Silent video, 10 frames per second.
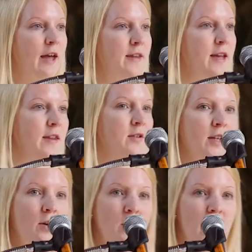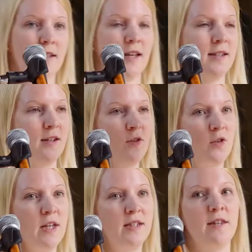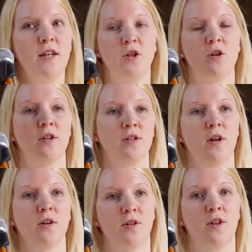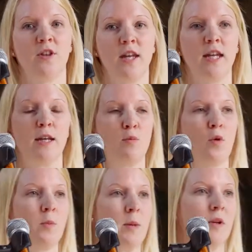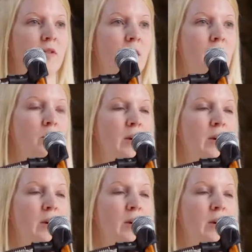And then they'll say, oh yes, I've got this, and then you can start to theme what people have come up